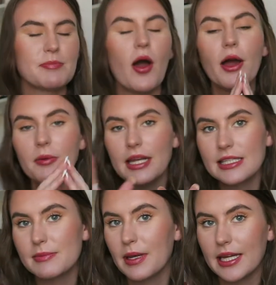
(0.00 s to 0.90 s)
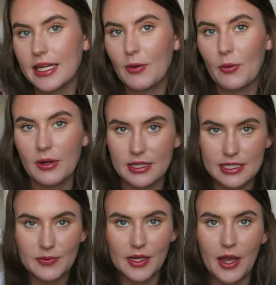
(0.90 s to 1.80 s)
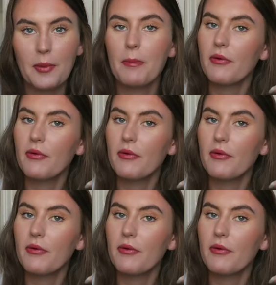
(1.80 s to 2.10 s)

but I will explain it all in this video.